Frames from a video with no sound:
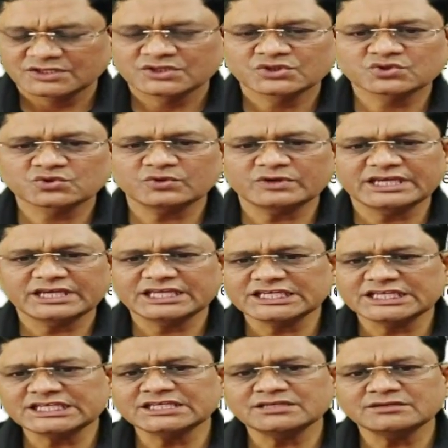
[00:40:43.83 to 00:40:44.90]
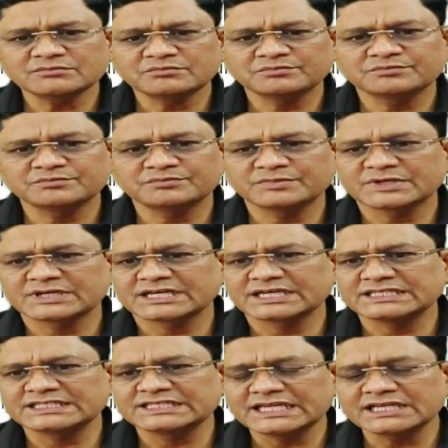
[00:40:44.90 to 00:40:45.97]
So any
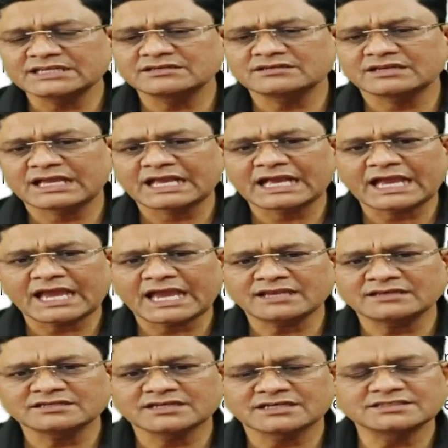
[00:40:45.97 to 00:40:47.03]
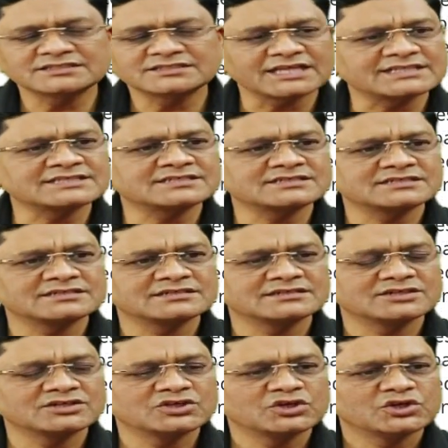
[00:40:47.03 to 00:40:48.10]
candidate can contest
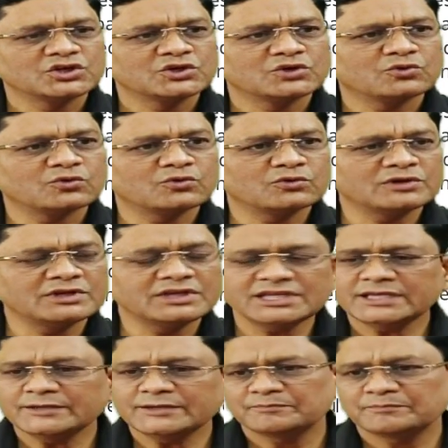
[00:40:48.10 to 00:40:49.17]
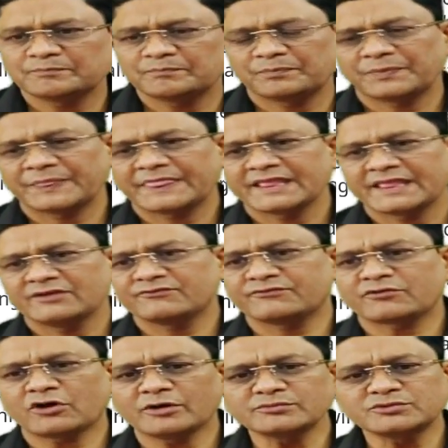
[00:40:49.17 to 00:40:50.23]
only
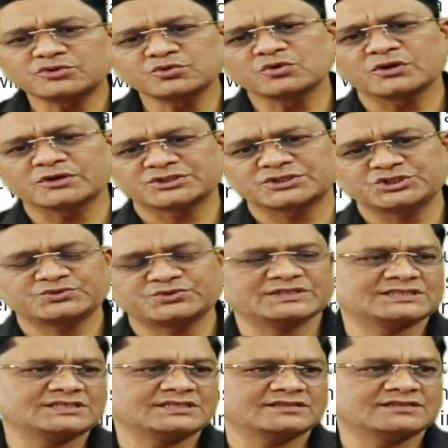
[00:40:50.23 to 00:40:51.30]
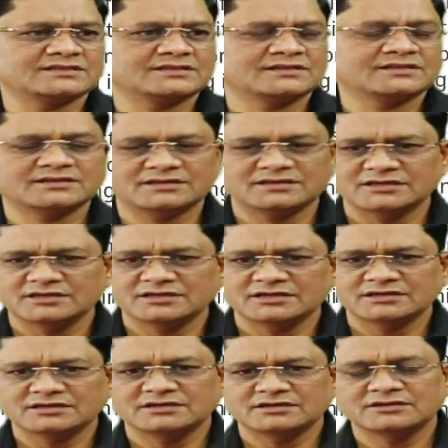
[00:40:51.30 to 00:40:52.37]
from two constituencies,
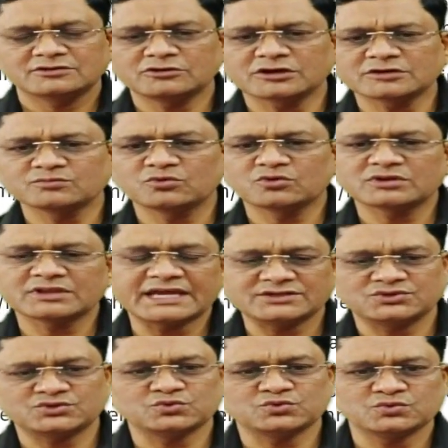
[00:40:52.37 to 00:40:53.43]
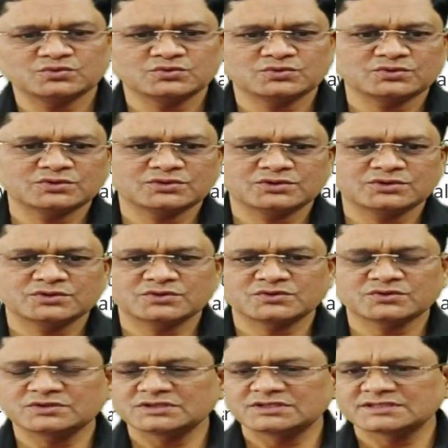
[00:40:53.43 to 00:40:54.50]
not more than two.
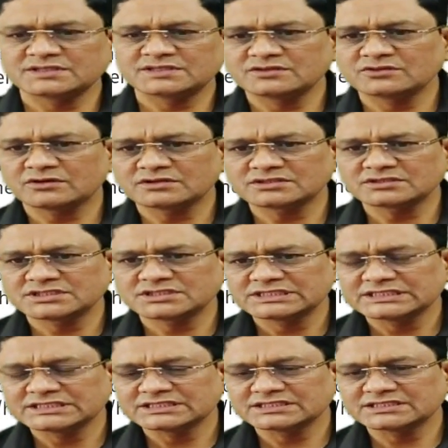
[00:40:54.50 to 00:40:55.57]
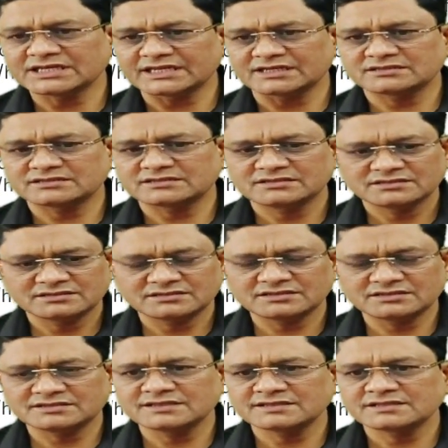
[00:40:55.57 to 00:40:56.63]
So this is not correct.
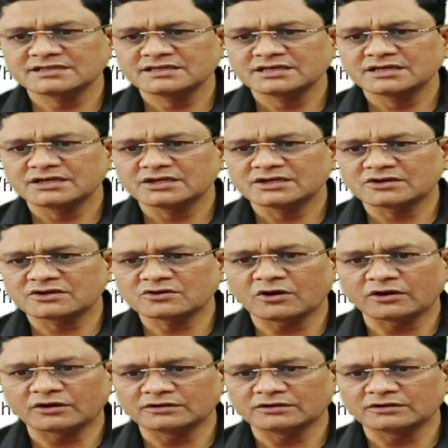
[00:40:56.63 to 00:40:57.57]
This is wrong.